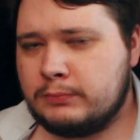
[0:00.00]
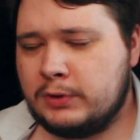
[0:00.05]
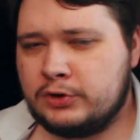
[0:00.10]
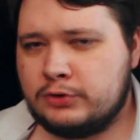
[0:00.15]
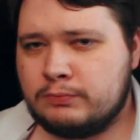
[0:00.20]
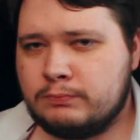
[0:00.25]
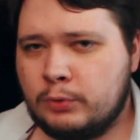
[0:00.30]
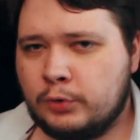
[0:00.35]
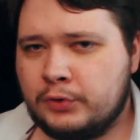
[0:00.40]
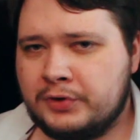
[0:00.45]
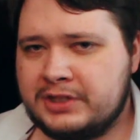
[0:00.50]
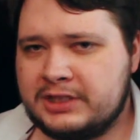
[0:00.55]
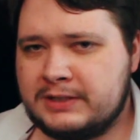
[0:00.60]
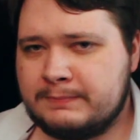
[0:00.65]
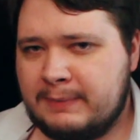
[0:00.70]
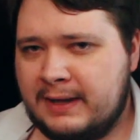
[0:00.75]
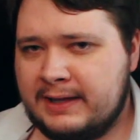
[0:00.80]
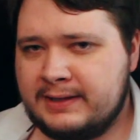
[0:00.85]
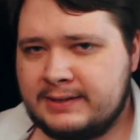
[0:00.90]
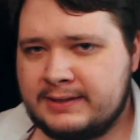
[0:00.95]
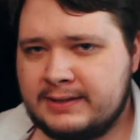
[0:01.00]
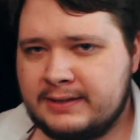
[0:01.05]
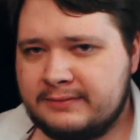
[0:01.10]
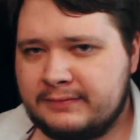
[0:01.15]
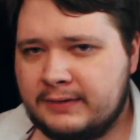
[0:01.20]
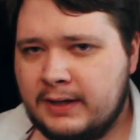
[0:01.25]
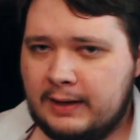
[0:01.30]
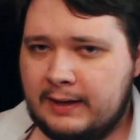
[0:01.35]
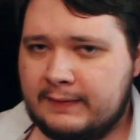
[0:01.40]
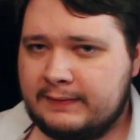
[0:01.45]
much more
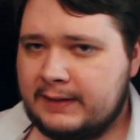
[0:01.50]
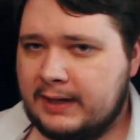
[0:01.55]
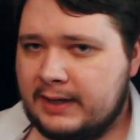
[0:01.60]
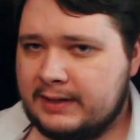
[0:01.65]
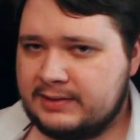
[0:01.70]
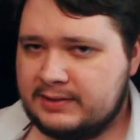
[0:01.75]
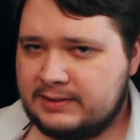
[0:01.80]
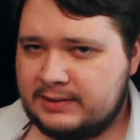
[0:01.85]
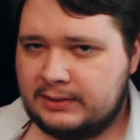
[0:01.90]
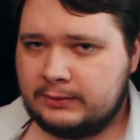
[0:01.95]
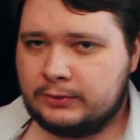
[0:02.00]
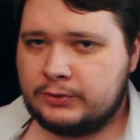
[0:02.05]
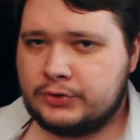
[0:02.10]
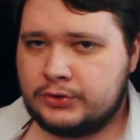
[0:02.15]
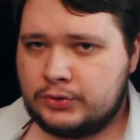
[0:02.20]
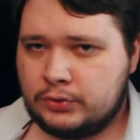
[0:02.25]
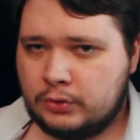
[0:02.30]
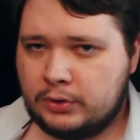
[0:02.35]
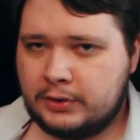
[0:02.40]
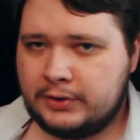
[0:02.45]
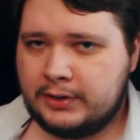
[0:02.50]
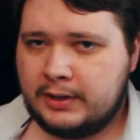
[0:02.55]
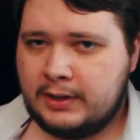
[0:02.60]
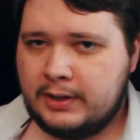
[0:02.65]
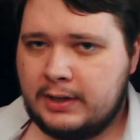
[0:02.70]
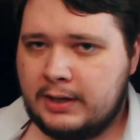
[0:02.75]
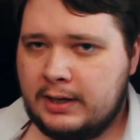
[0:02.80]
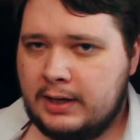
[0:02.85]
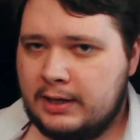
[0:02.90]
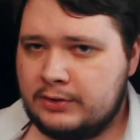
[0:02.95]
expensive, and that a steel sword
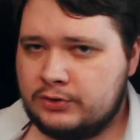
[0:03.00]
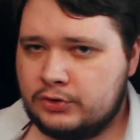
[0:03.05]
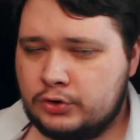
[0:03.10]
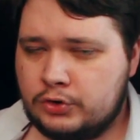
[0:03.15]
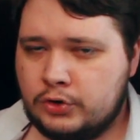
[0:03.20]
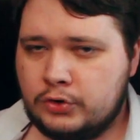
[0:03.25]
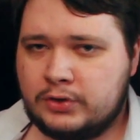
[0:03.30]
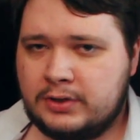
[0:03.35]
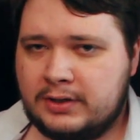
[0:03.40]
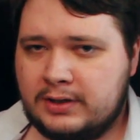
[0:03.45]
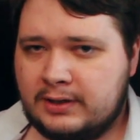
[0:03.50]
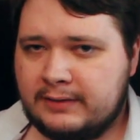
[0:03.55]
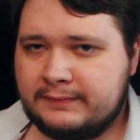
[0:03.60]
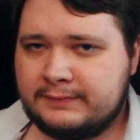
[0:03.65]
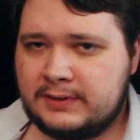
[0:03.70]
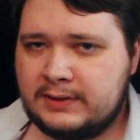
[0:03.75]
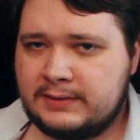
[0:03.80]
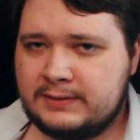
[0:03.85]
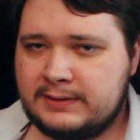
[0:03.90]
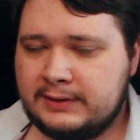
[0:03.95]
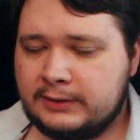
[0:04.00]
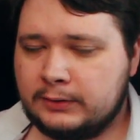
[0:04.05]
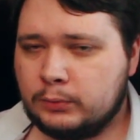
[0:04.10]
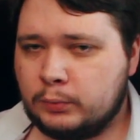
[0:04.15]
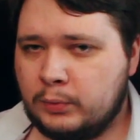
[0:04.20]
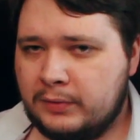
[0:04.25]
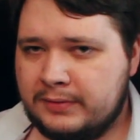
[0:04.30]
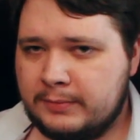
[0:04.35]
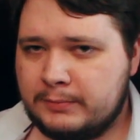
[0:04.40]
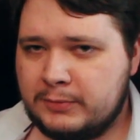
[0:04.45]
is good enough to deal
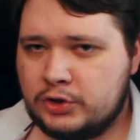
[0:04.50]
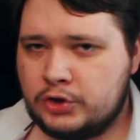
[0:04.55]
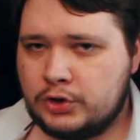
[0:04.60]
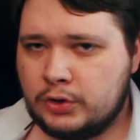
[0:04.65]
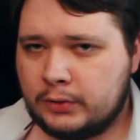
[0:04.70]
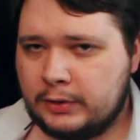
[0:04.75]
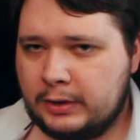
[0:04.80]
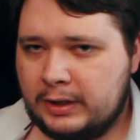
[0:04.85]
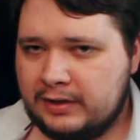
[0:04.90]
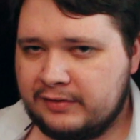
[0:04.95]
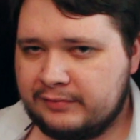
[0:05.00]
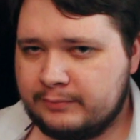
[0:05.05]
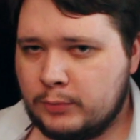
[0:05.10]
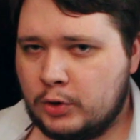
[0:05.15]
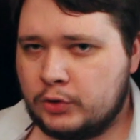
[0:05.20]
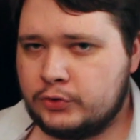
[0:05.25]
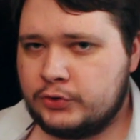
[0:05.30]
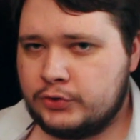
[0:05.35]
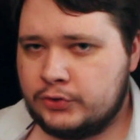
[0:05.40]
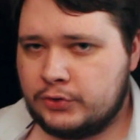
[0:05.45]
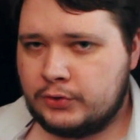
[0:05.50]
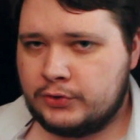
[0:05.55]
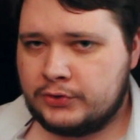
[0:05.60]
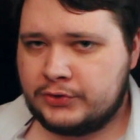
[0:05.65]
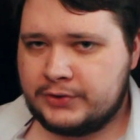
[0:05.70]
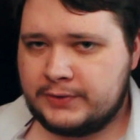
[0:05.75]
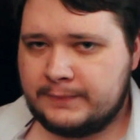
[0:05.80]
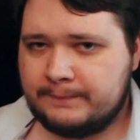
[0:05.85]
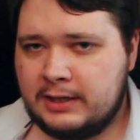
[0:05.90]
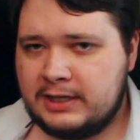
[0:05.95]
with the majority of
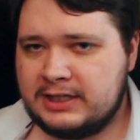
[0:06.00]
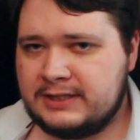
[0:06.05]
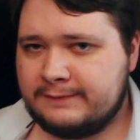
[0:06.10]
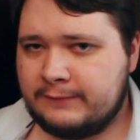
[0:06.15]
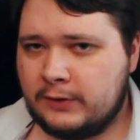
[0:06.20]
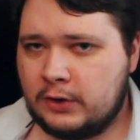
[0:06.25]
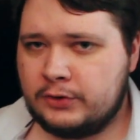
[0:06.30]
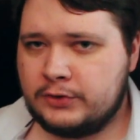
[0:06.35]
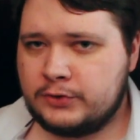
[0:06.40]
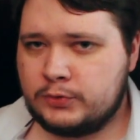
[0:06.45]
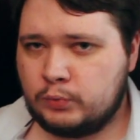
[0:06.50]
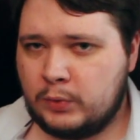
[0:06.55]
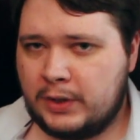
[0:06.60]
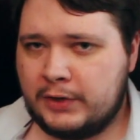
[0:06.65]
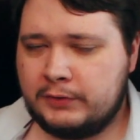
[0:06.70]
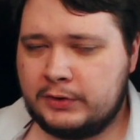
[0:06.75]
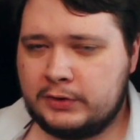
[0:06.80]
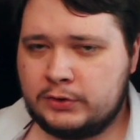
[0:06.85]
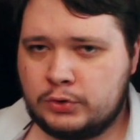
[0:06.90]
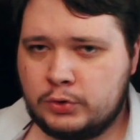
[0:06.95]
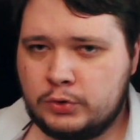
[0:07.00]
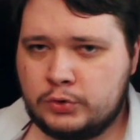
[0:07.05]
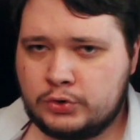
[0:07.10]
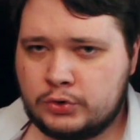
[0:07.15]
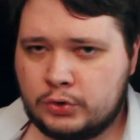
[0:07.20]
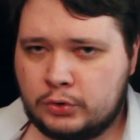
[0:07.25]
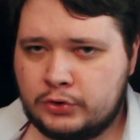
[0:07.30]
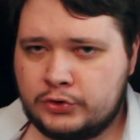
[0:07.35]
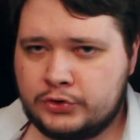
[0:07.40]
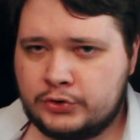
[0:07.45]
monsters. As far as wearing two
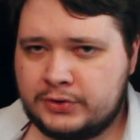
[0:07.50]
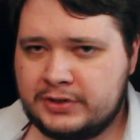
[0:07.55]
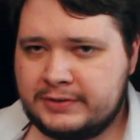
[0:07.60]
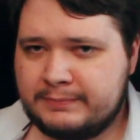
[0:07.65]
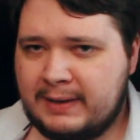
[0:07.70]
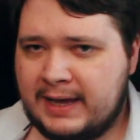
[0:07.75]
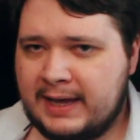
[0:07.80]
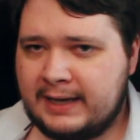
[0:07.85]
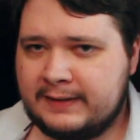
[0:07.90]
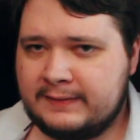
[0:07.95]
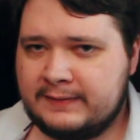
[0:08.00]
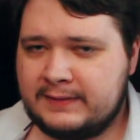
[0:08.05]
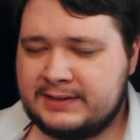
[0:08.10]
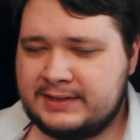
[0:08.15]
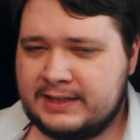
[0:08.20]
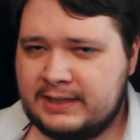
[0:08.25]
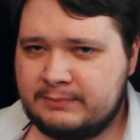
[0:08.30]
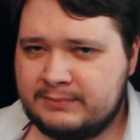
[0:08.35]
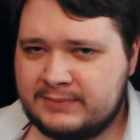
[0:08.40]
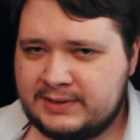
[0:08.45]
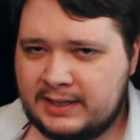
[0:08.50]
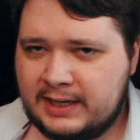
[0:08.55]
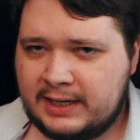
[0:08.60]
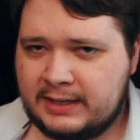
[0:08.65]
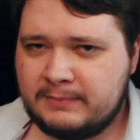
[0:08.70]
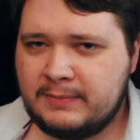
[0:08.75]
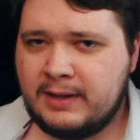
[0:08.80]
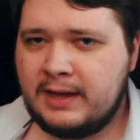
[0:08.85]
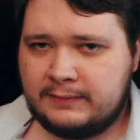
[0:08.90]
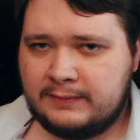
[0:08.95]
swords on his back at the same time,